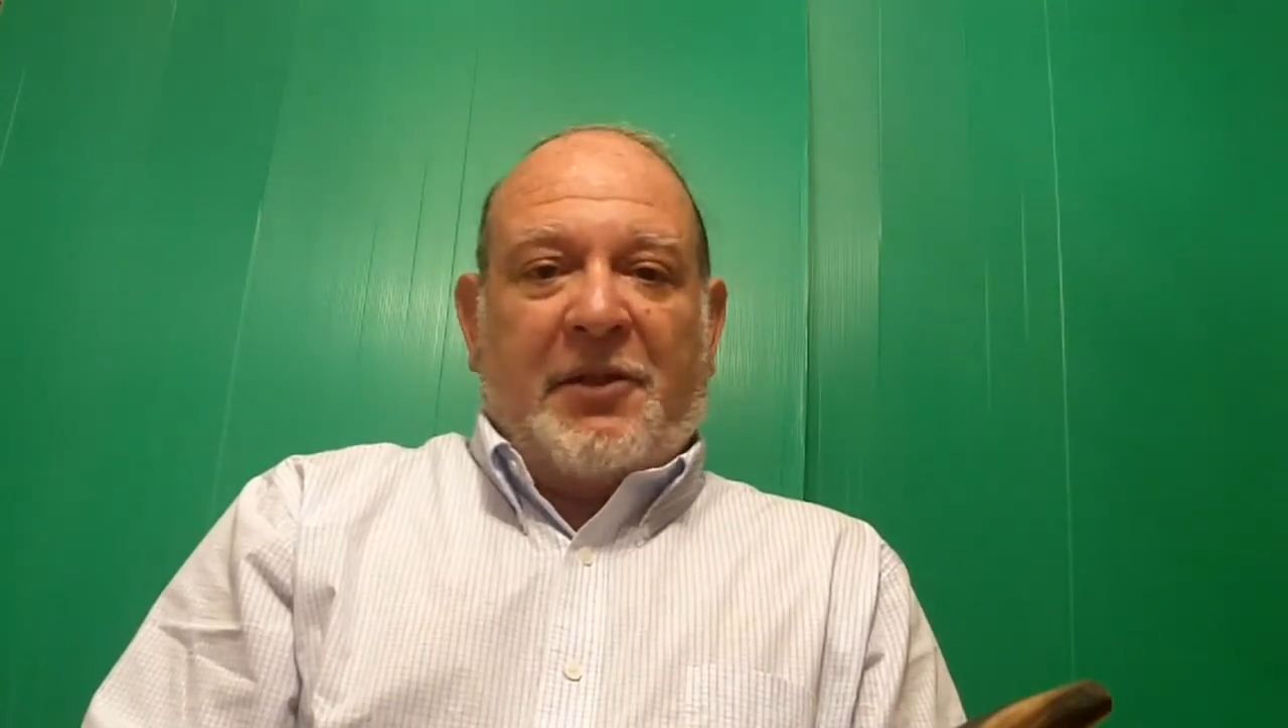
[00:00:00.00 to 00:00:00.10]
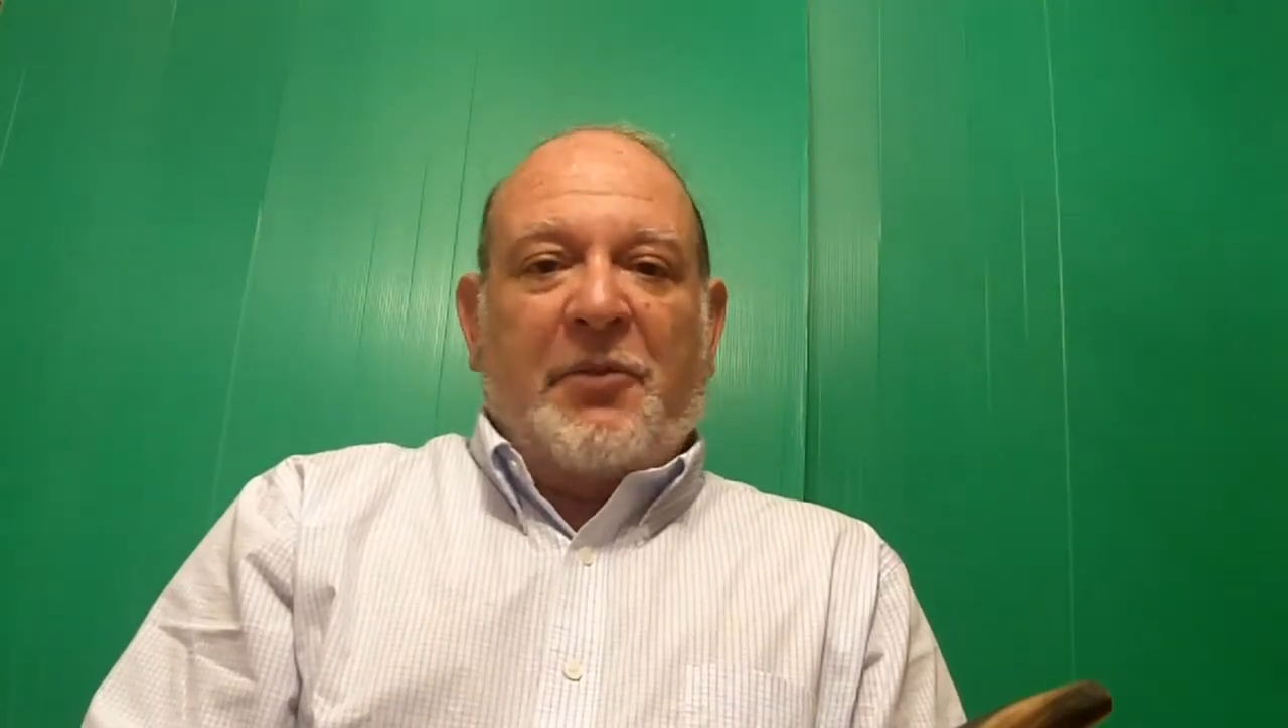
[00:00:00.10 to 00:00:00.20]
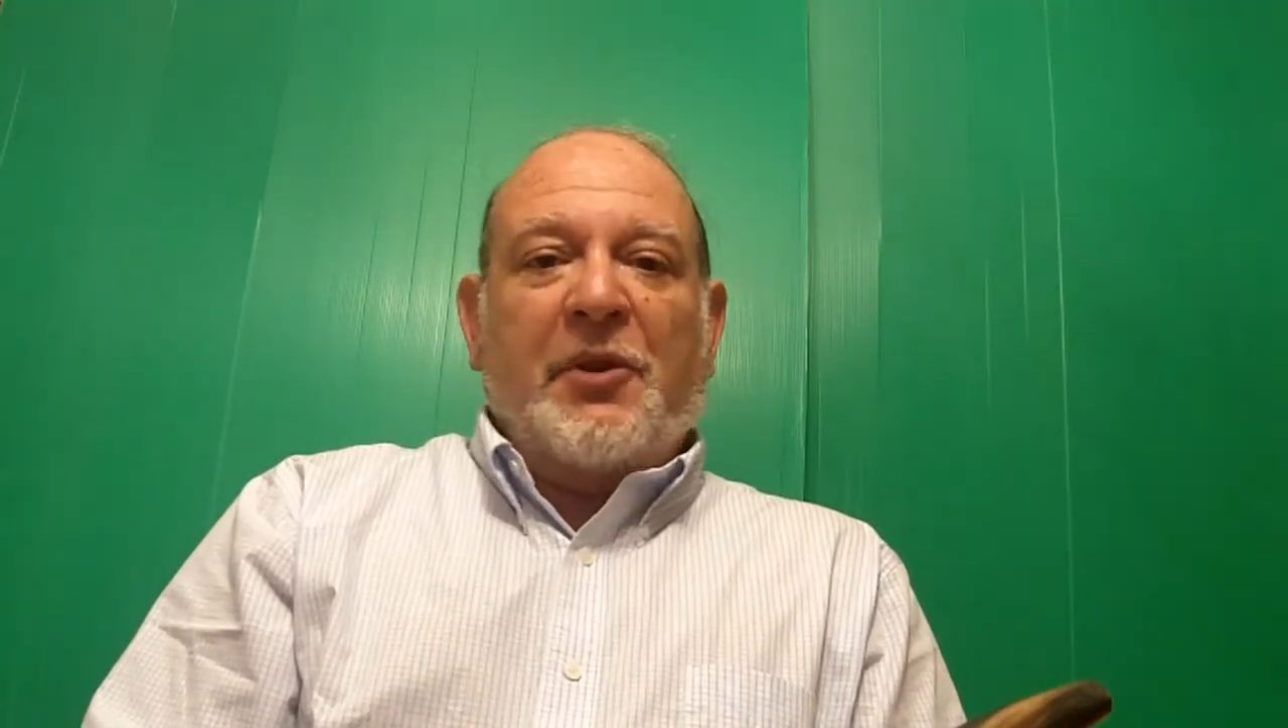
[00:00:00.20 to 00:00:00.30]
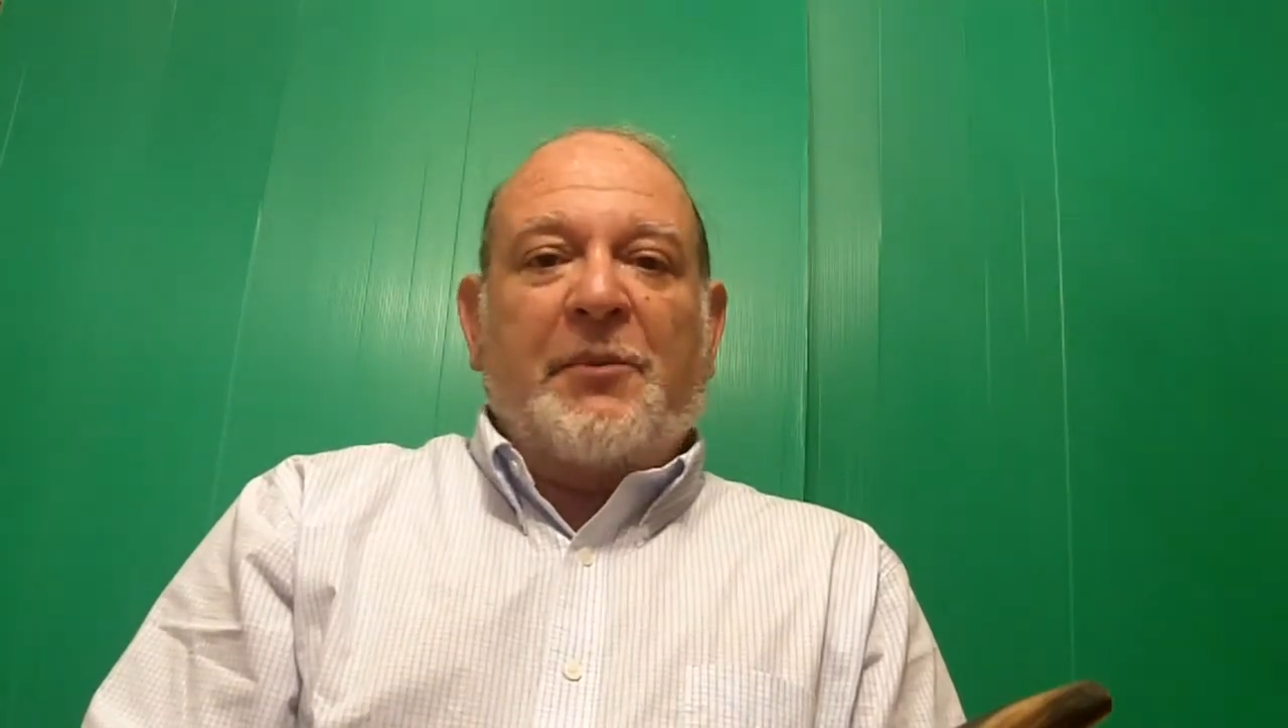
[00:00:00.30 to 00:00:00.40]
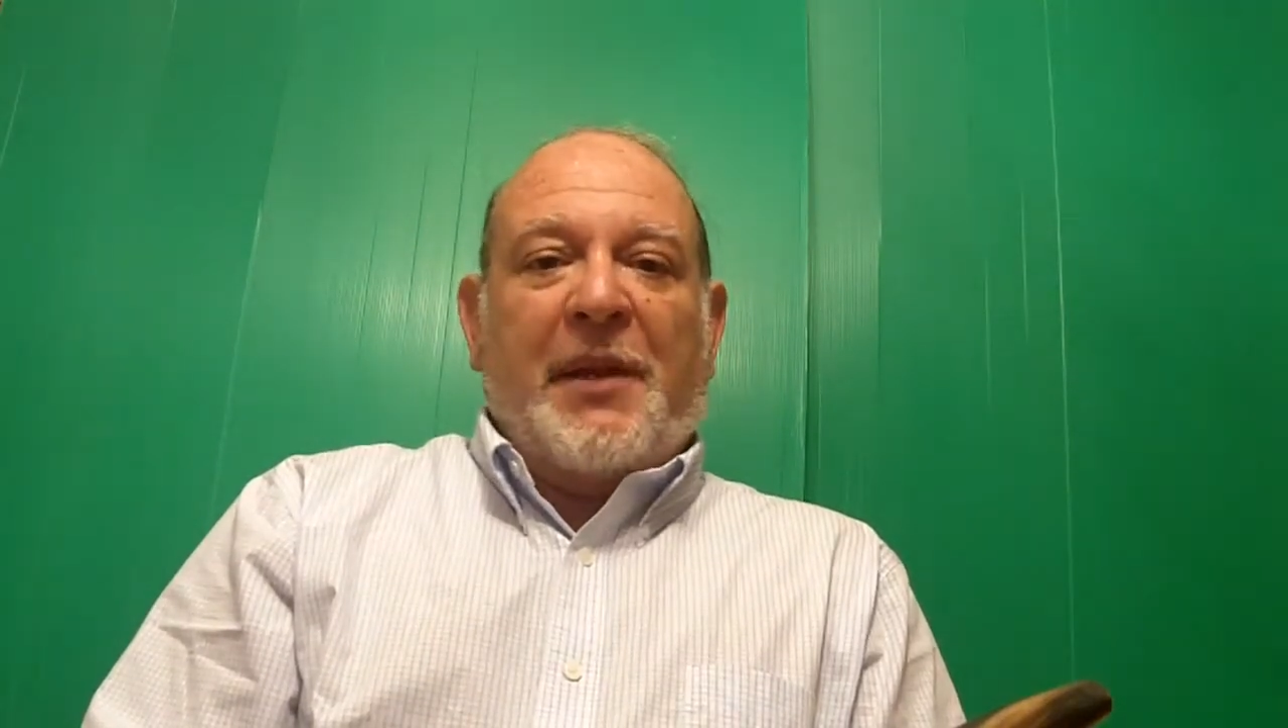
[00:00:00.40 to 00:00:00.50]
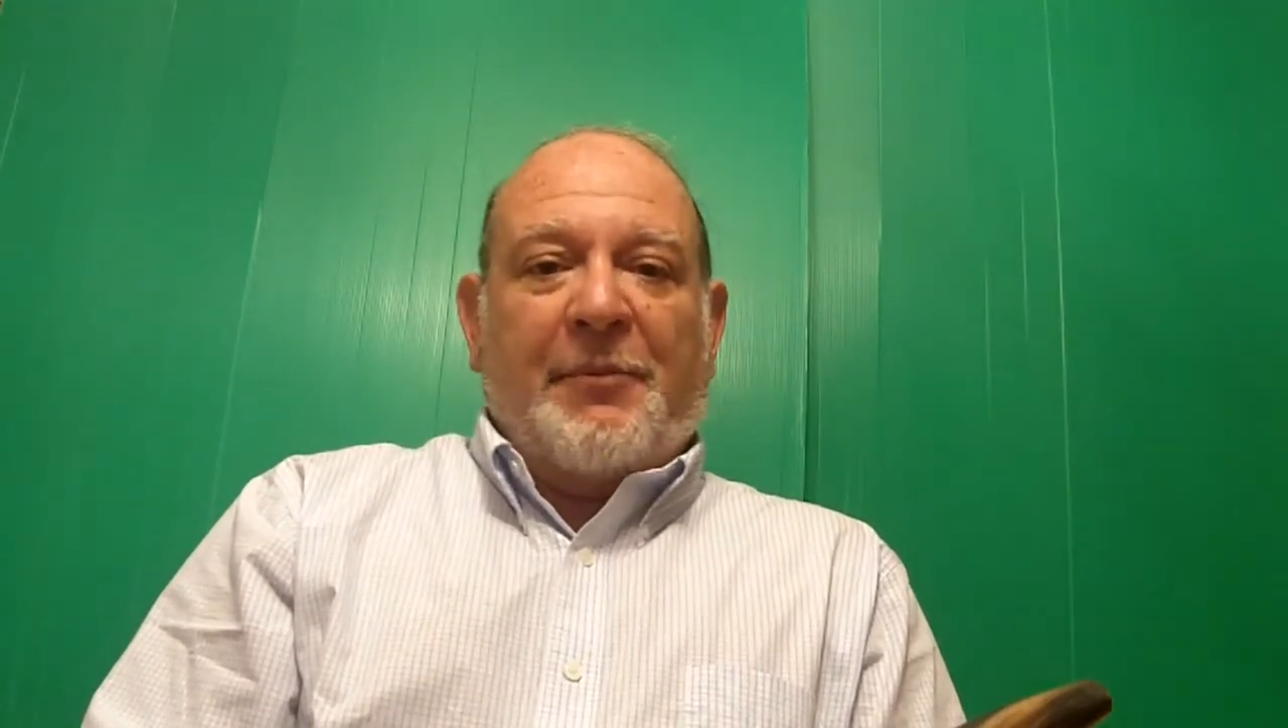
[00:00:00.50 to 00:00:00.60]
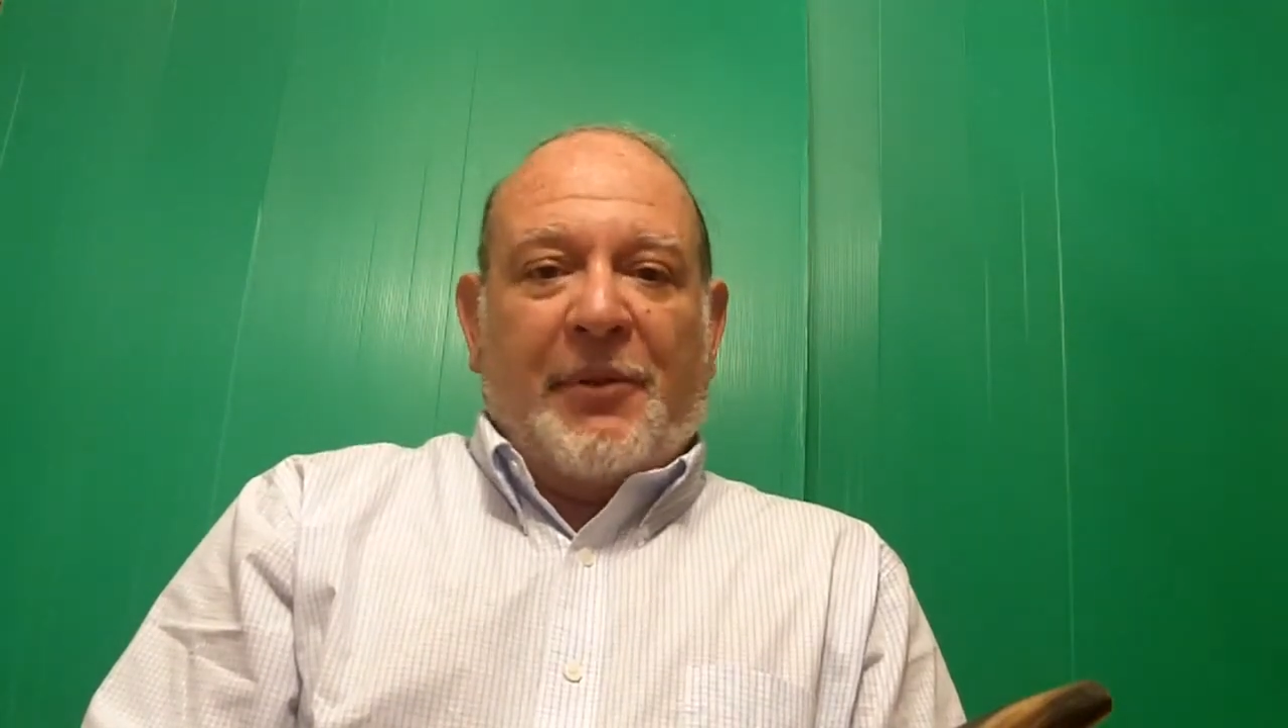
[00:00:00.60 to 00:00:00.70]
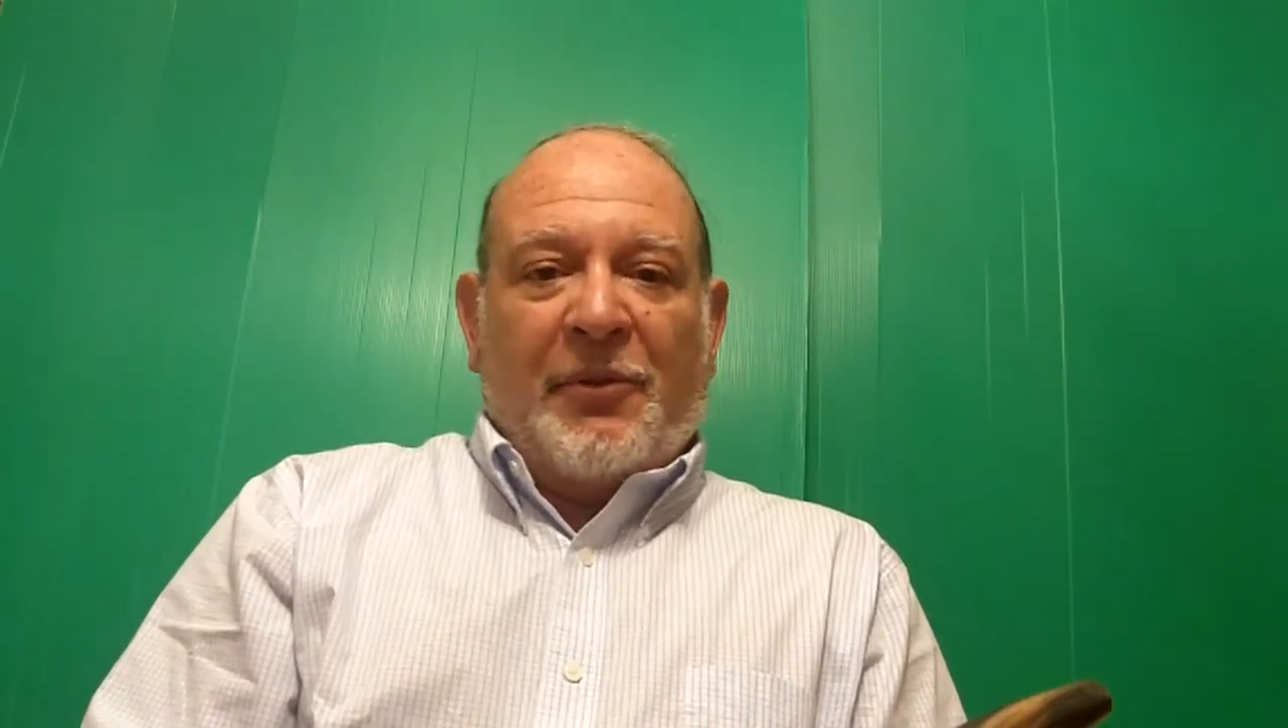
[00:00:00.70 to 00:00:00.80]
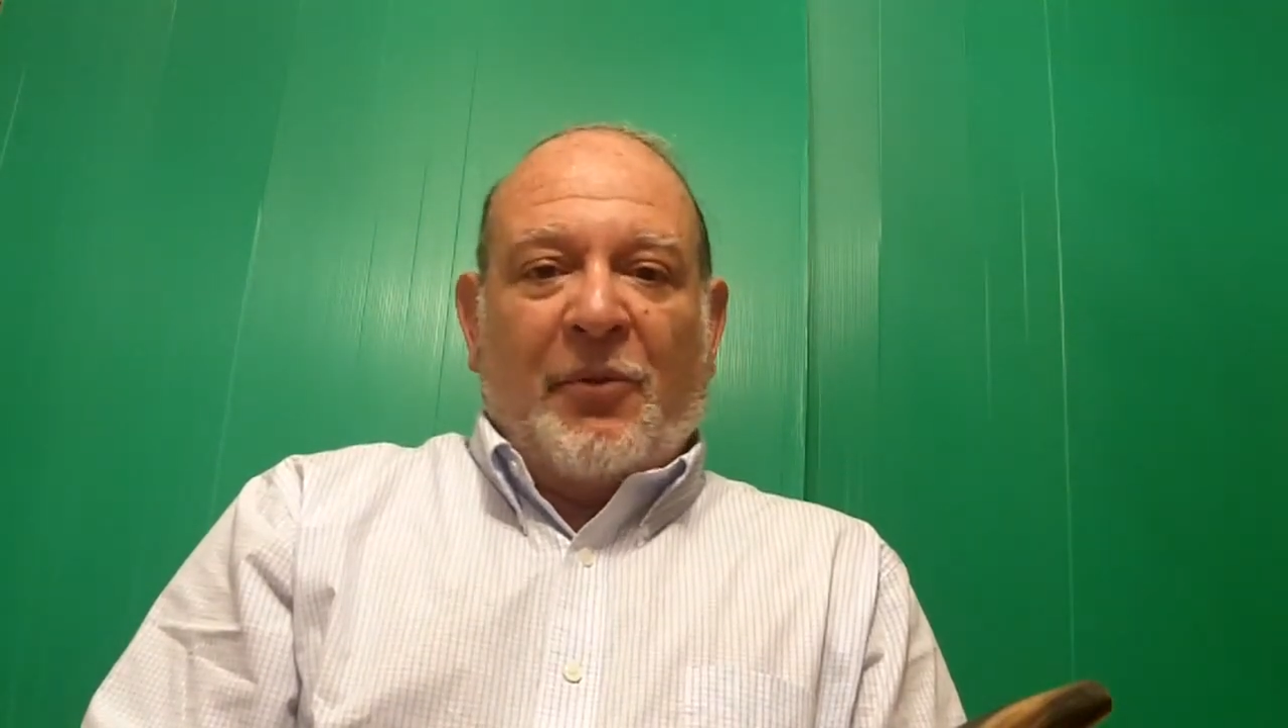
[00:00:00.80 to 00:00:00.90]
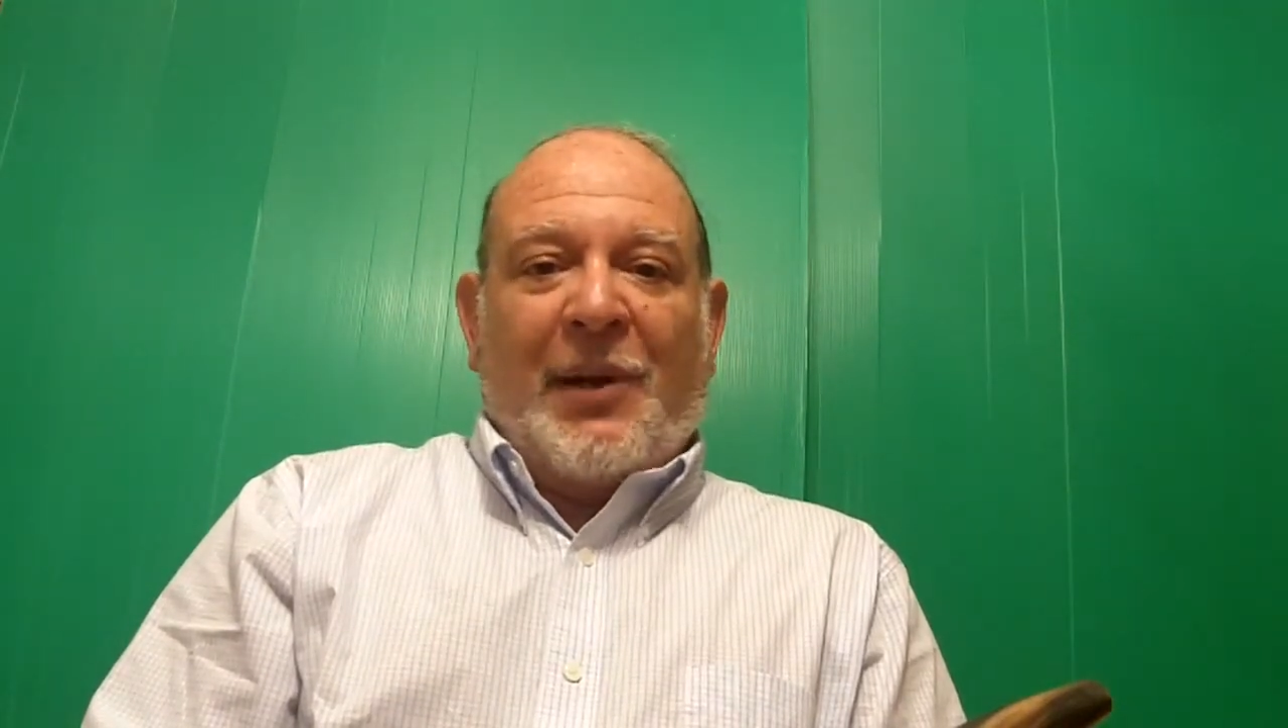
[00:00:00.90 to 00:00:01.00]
The Jewish people